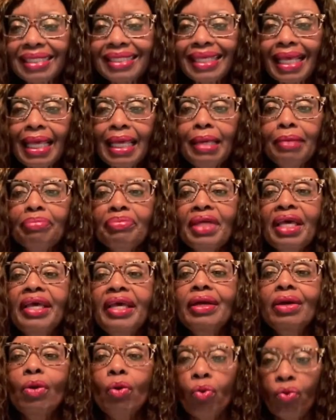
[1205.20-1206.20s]
same
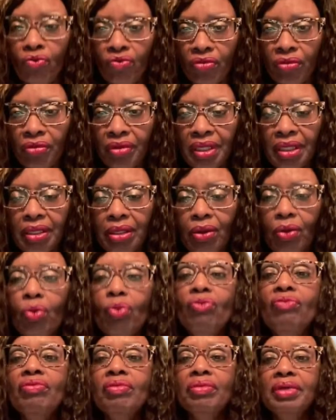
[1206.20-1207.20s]
thing over and
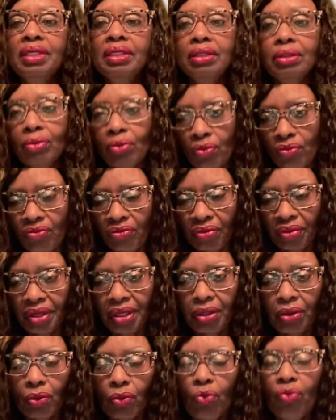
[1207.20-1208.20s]
over and over
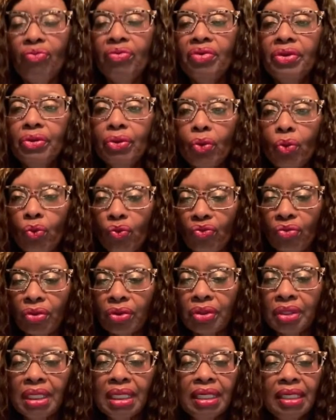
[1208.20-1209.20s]
and over and
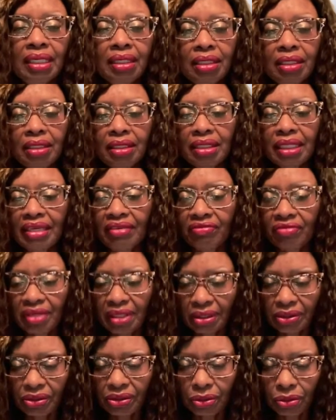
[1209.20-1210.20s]
over? They've
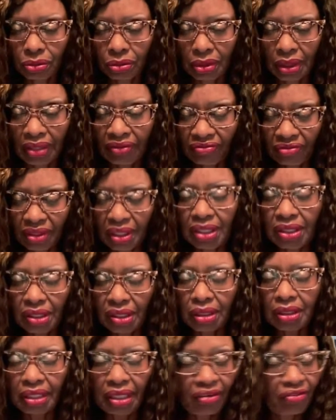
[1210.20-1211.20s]

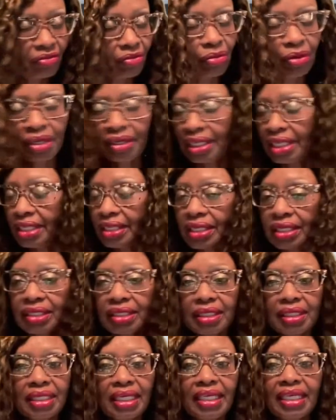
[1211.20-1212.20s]
listened, they've really
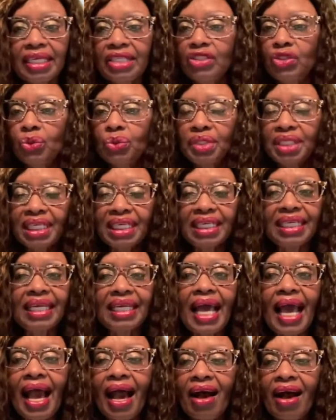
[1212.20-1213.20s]
listened, they let you get it
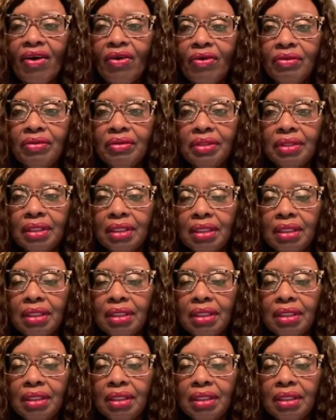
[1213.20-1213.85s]
out.